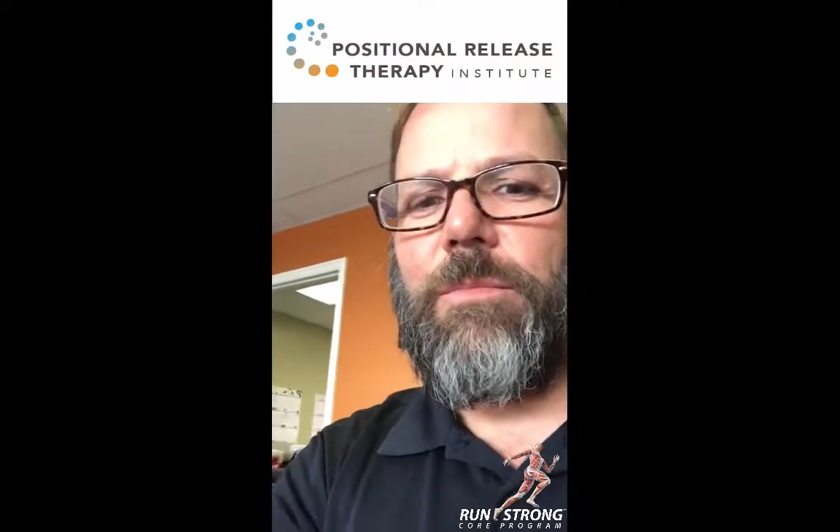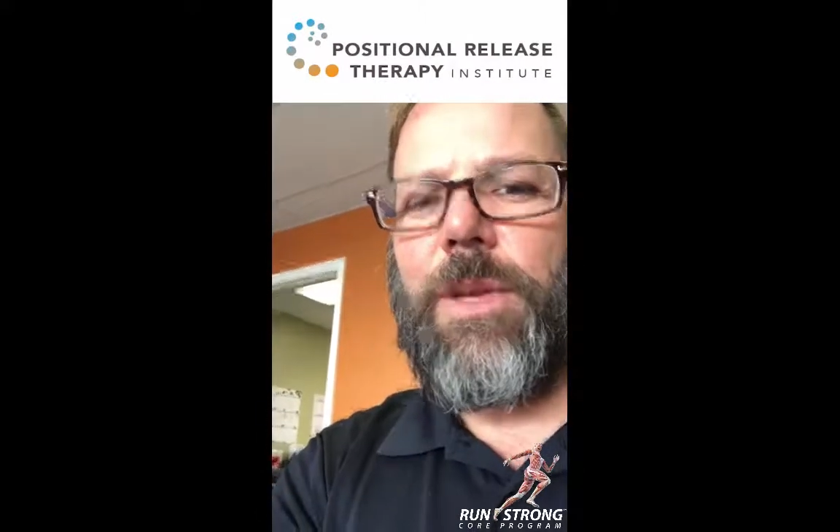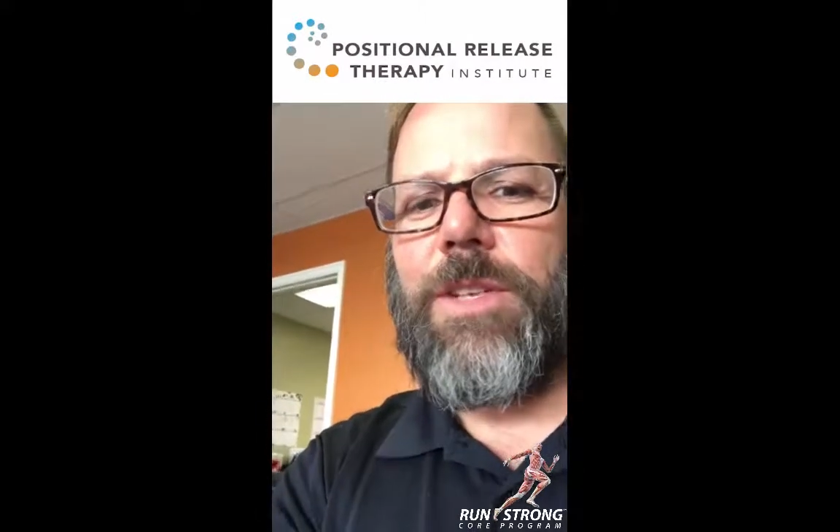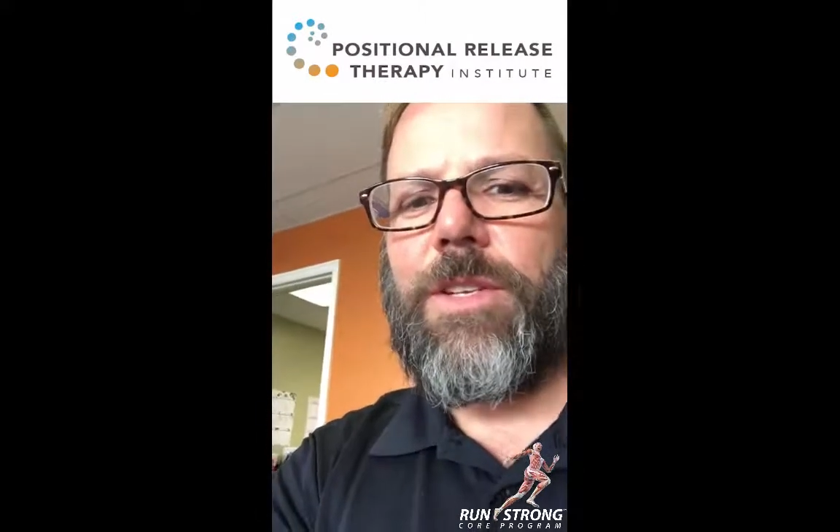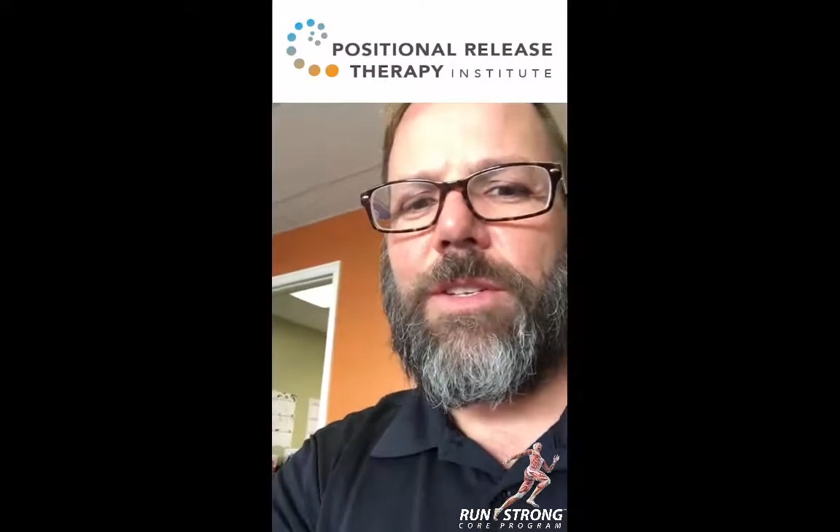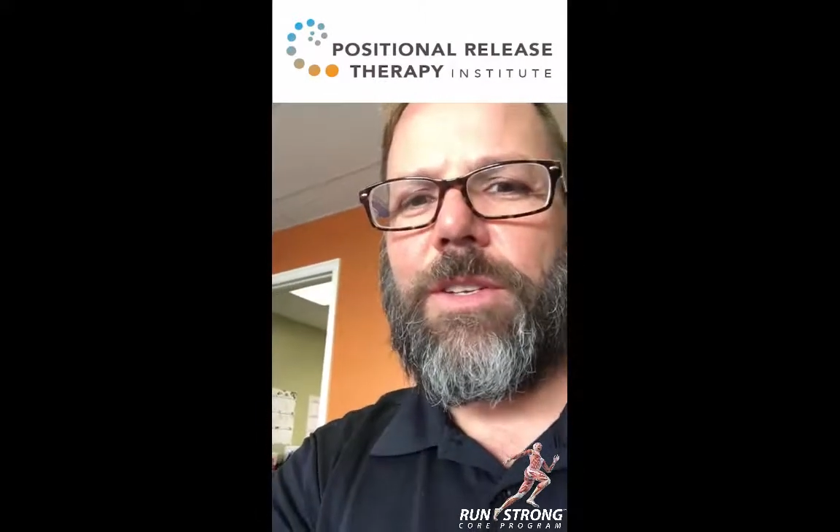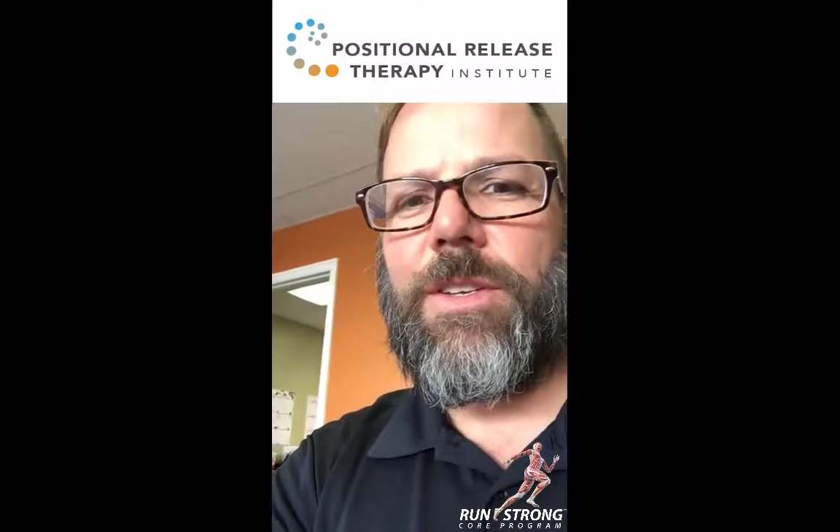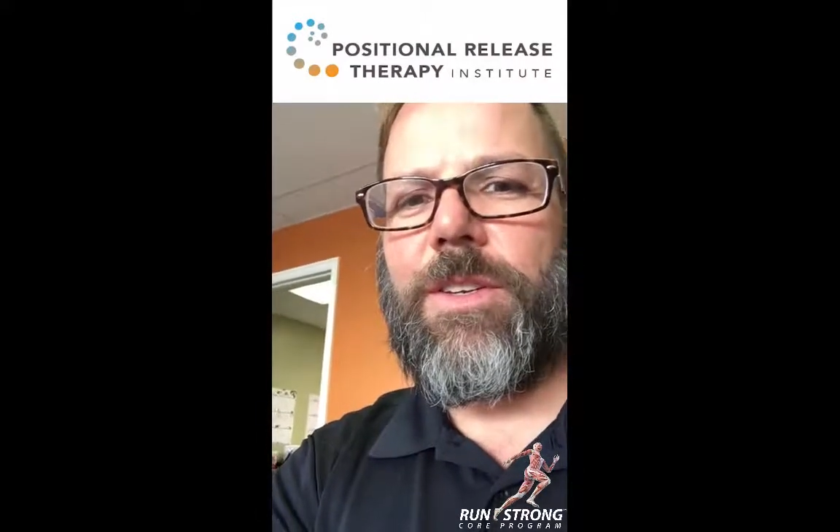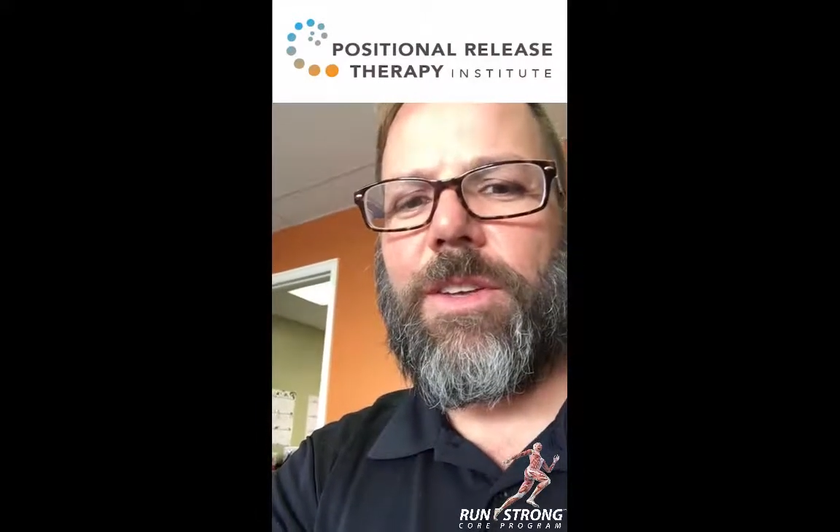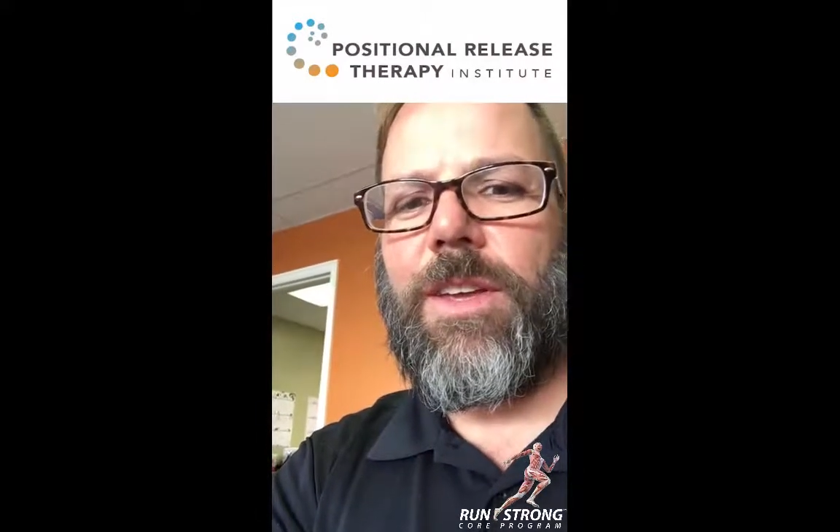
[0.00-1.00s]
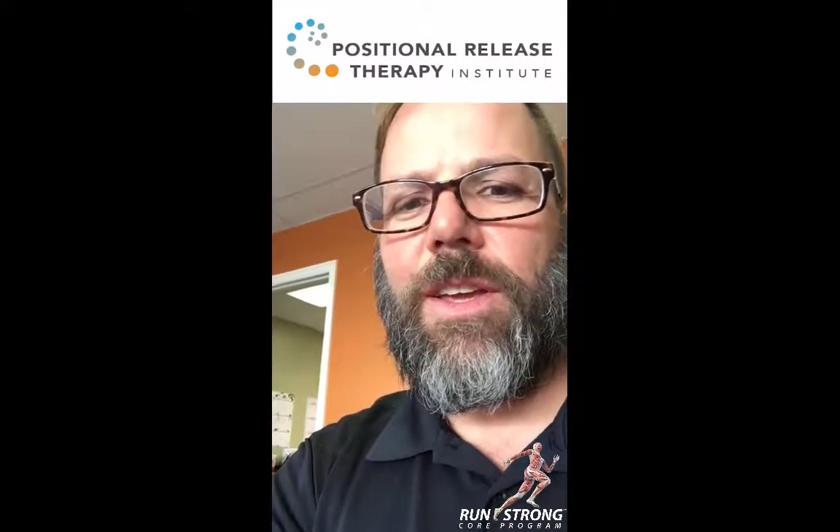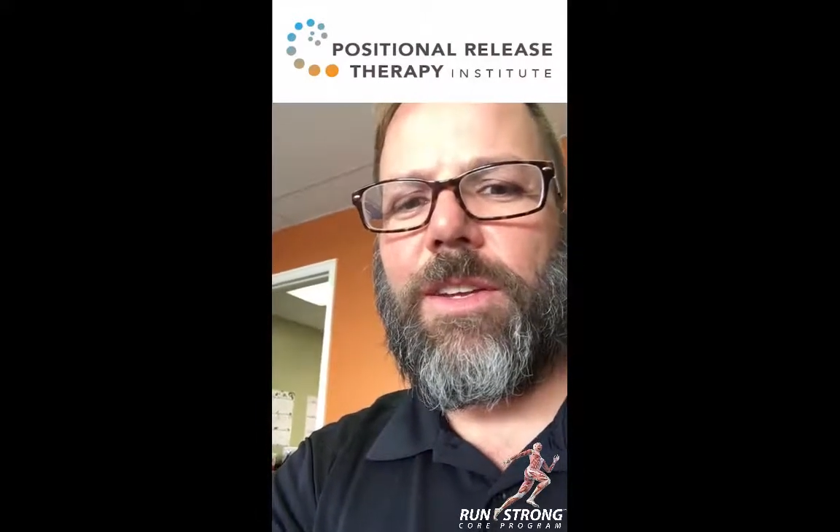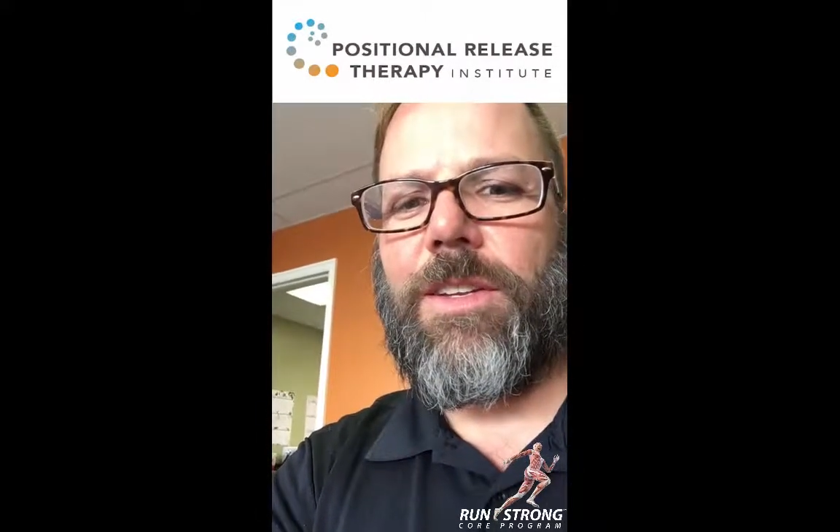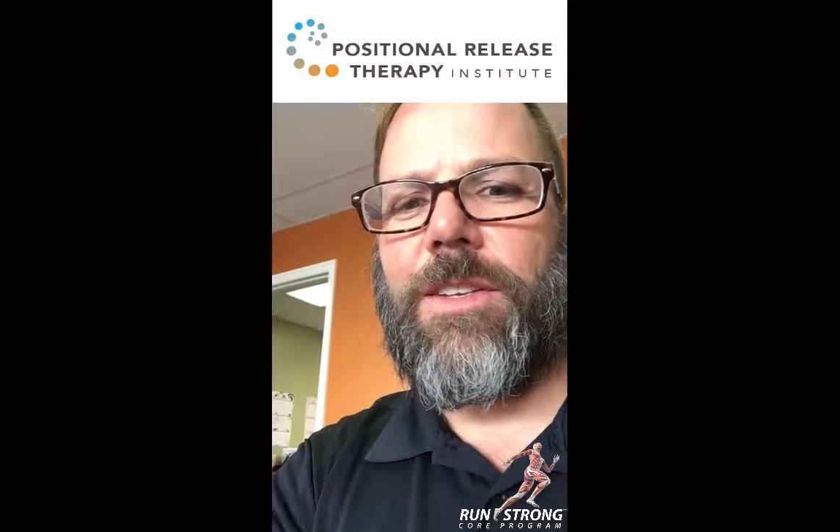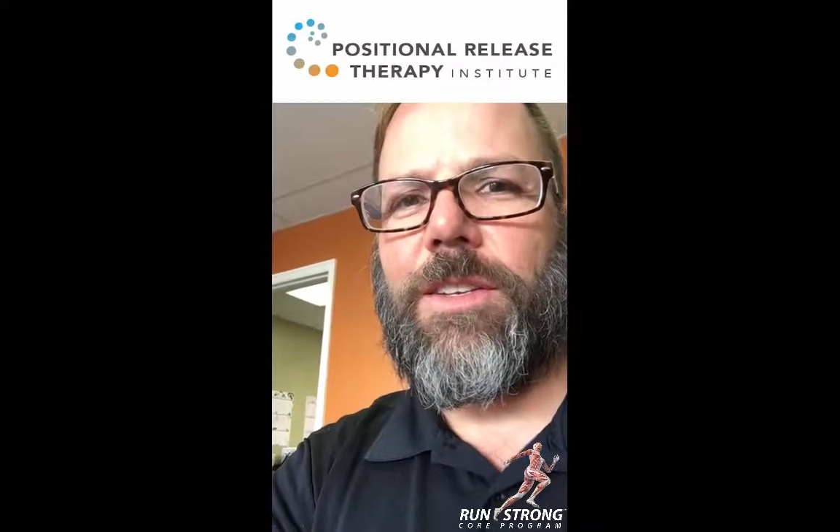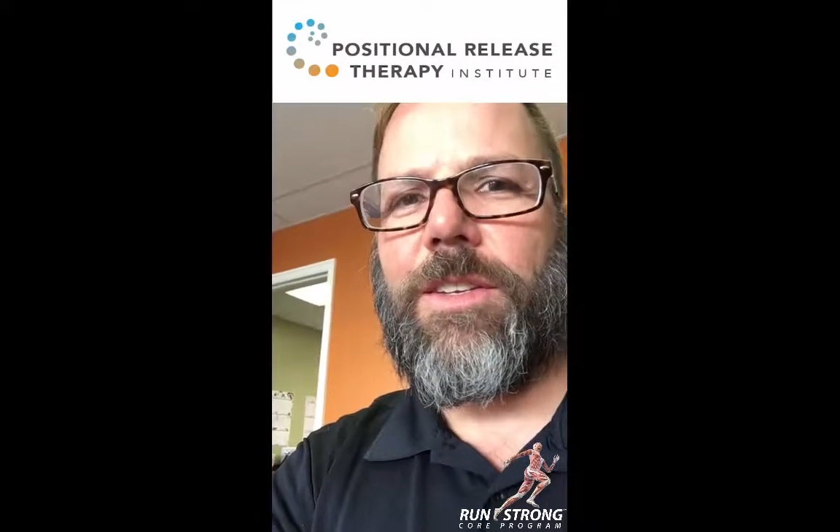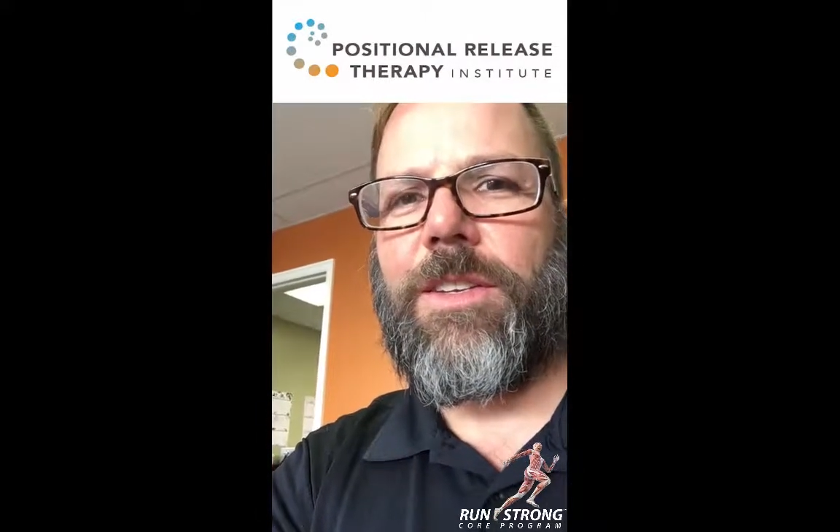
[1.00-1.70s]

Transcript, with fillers: patients, and